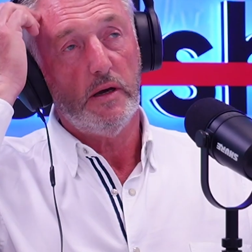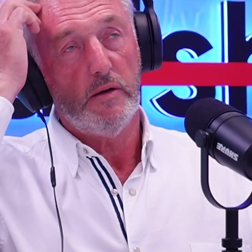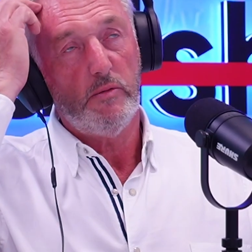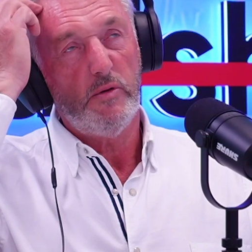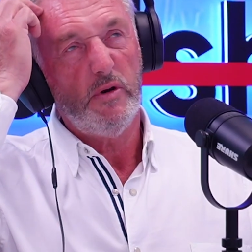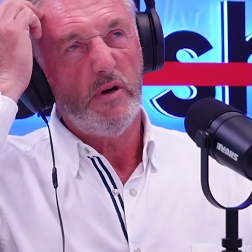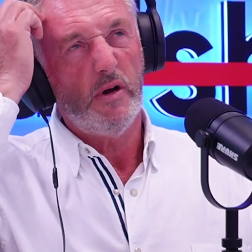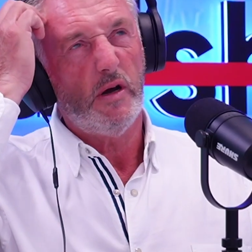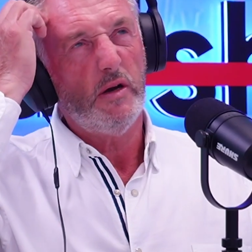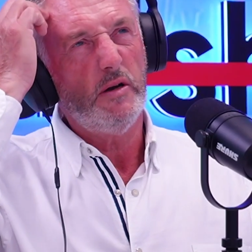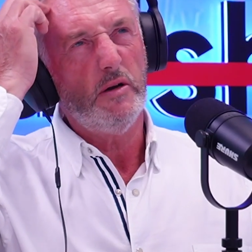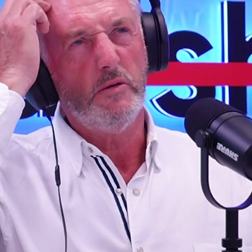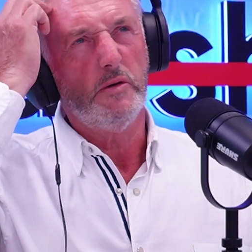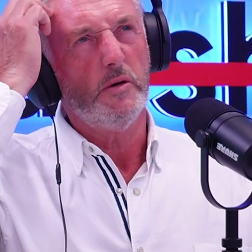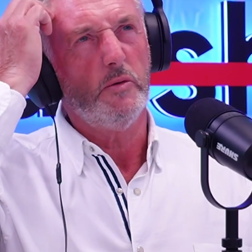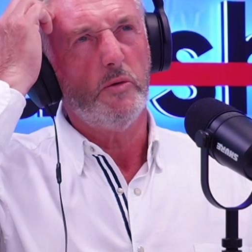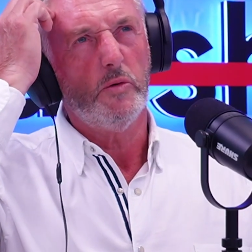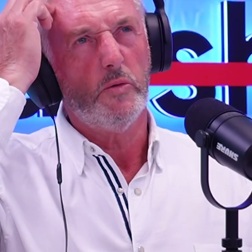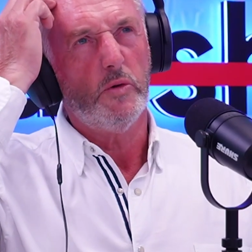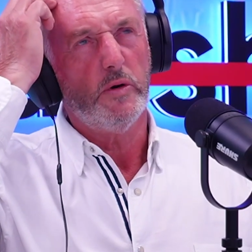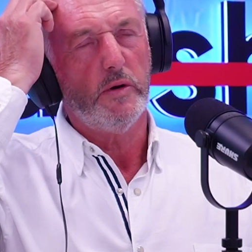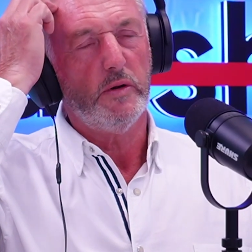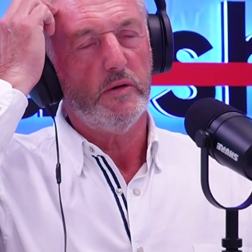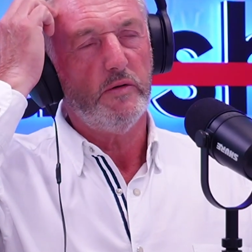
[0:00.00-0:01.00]
Yeah, I don't think
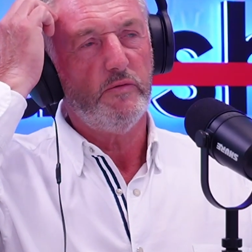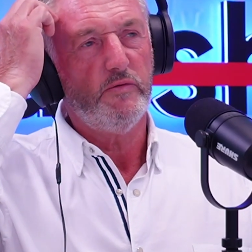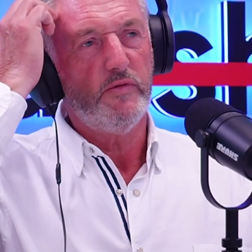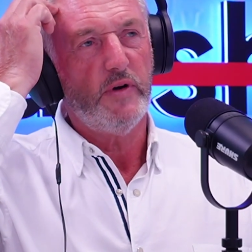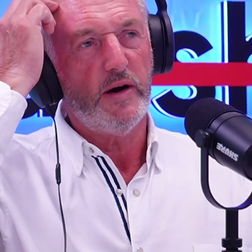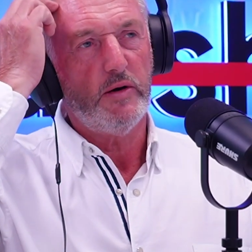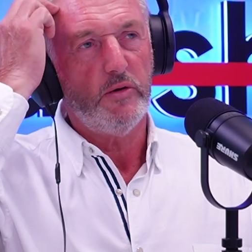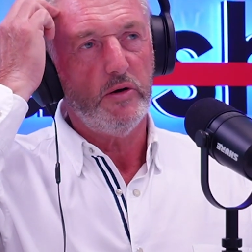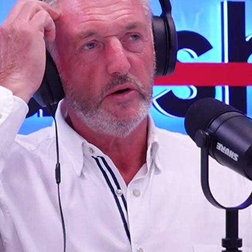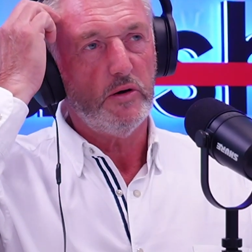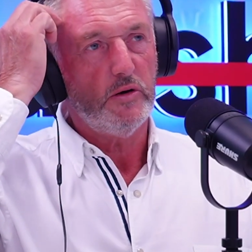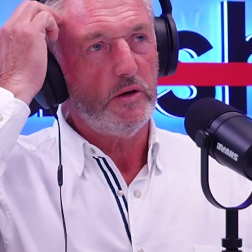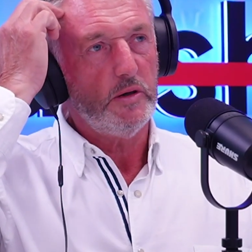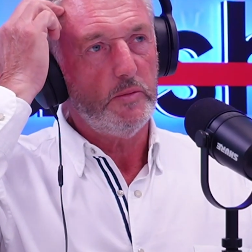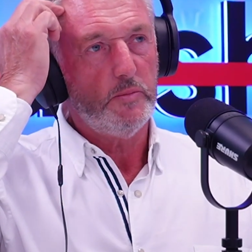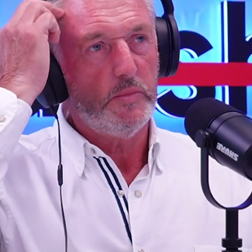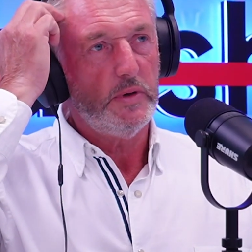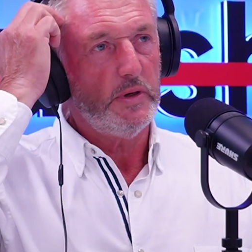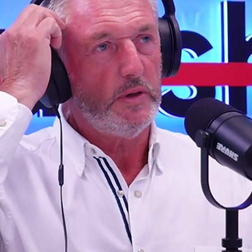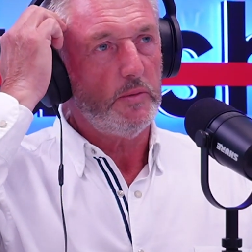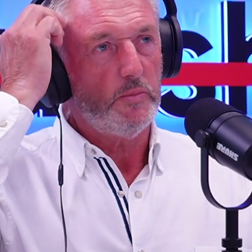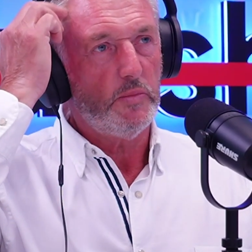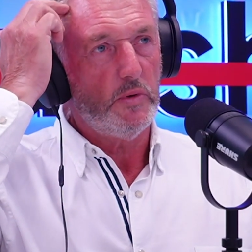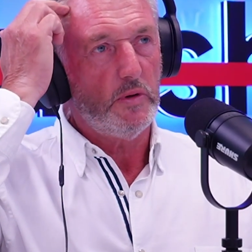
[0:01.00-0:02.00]
we're one of the very early
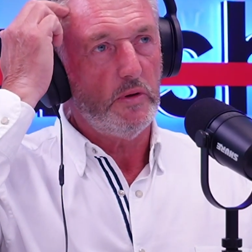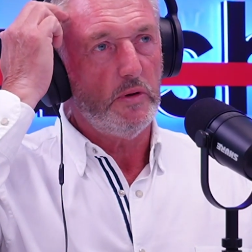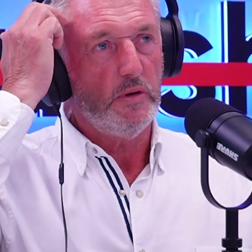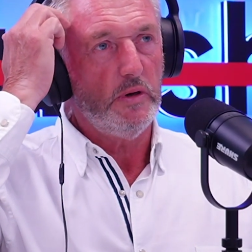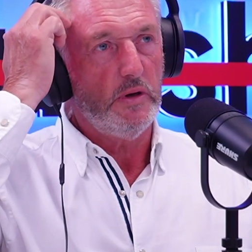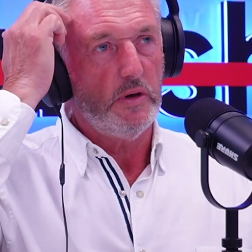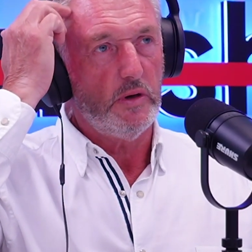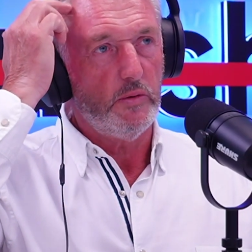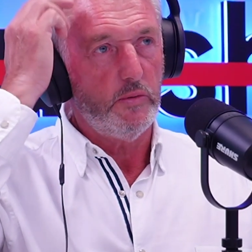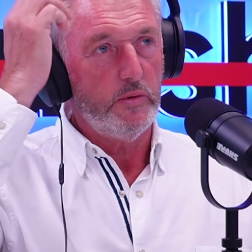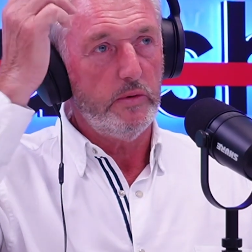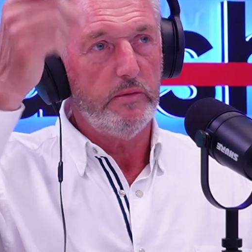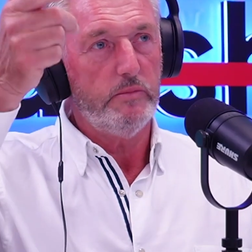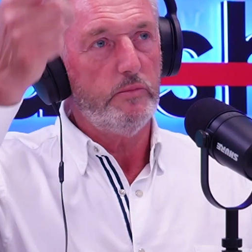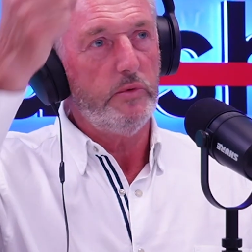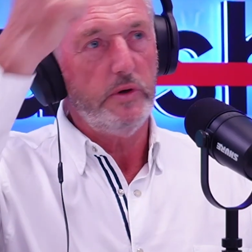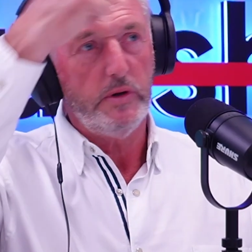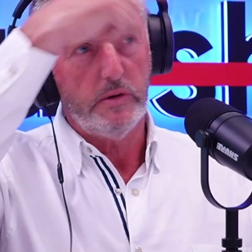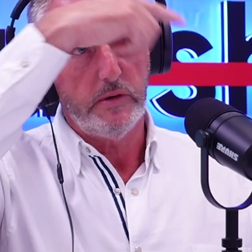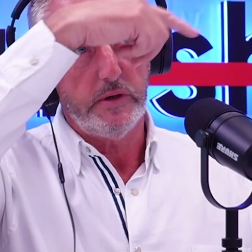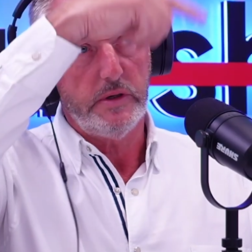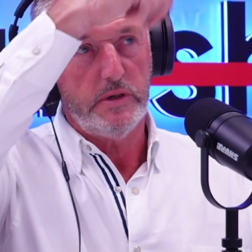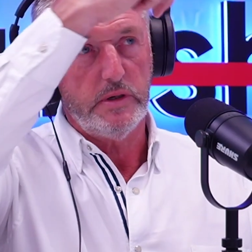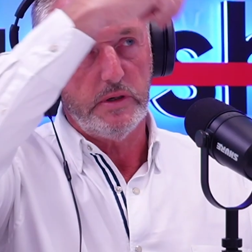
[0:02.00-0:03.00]
people.
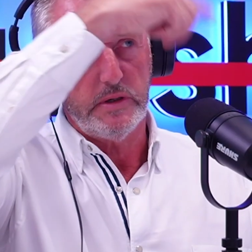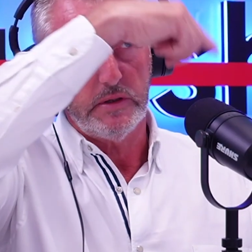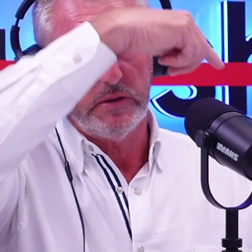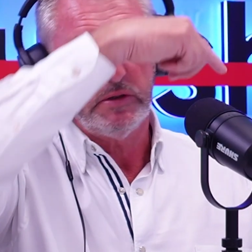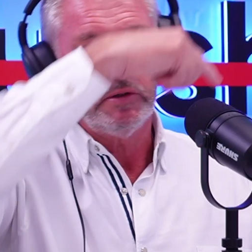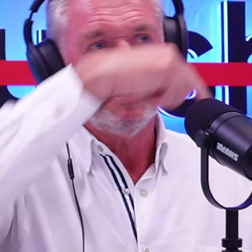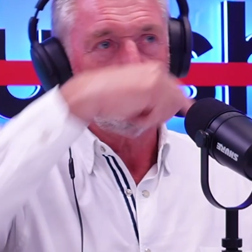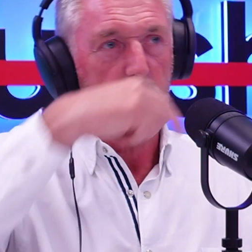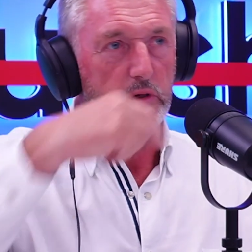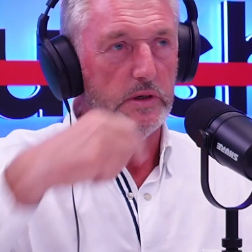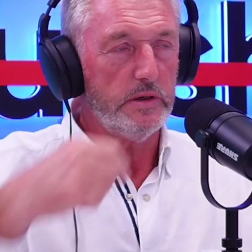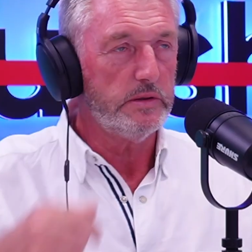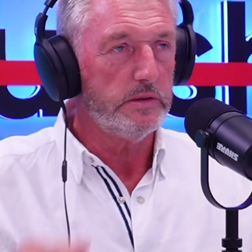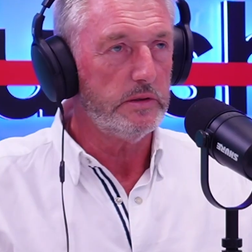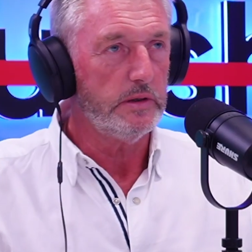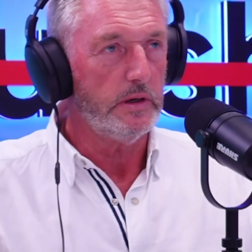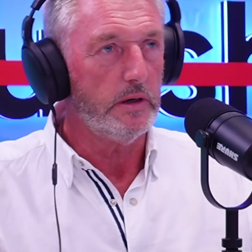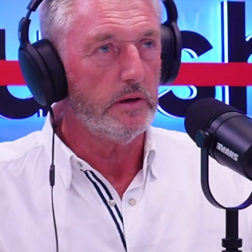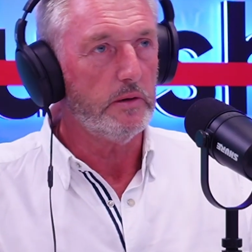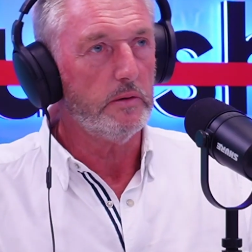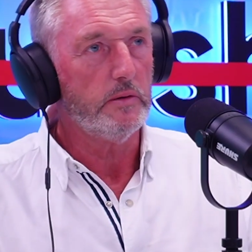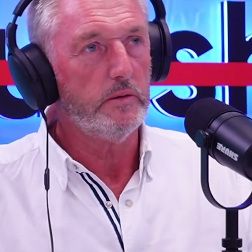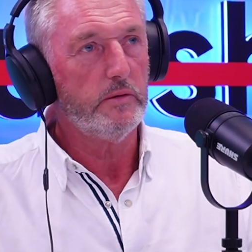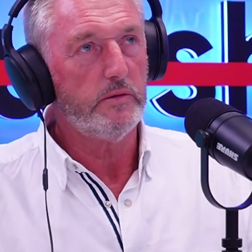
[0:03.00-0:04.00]
We only did it 3 years
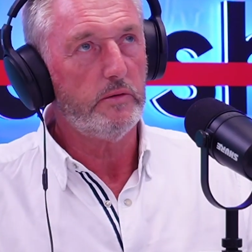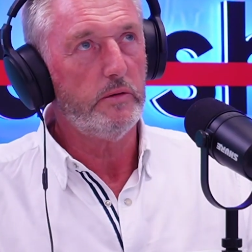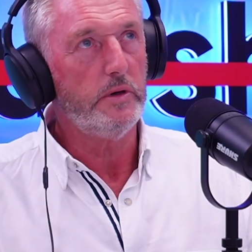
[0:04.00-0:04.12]
ago.